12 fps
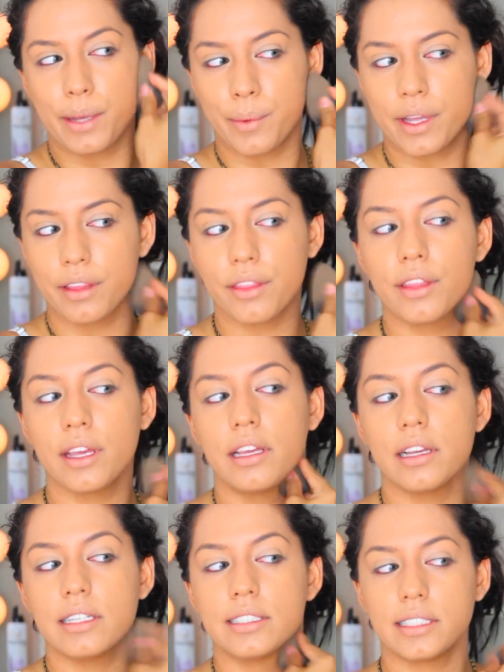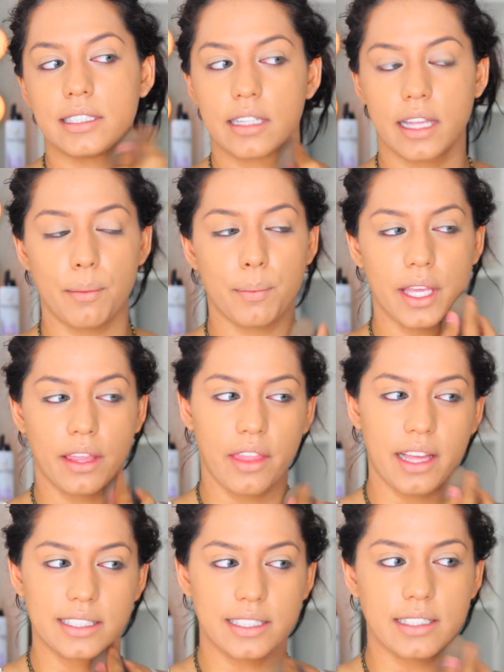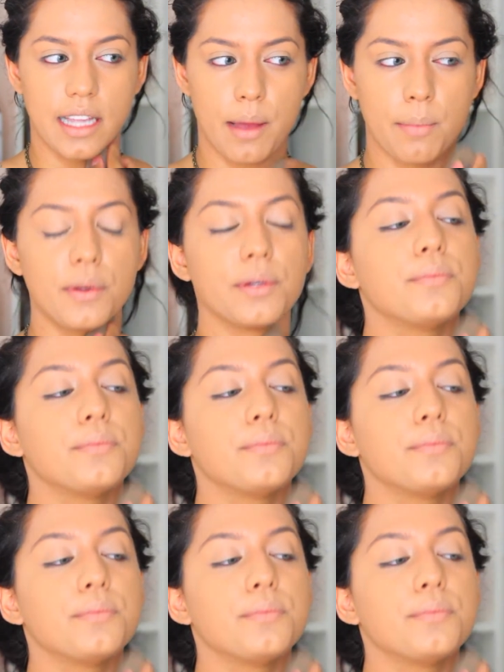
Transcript: with skipping that step.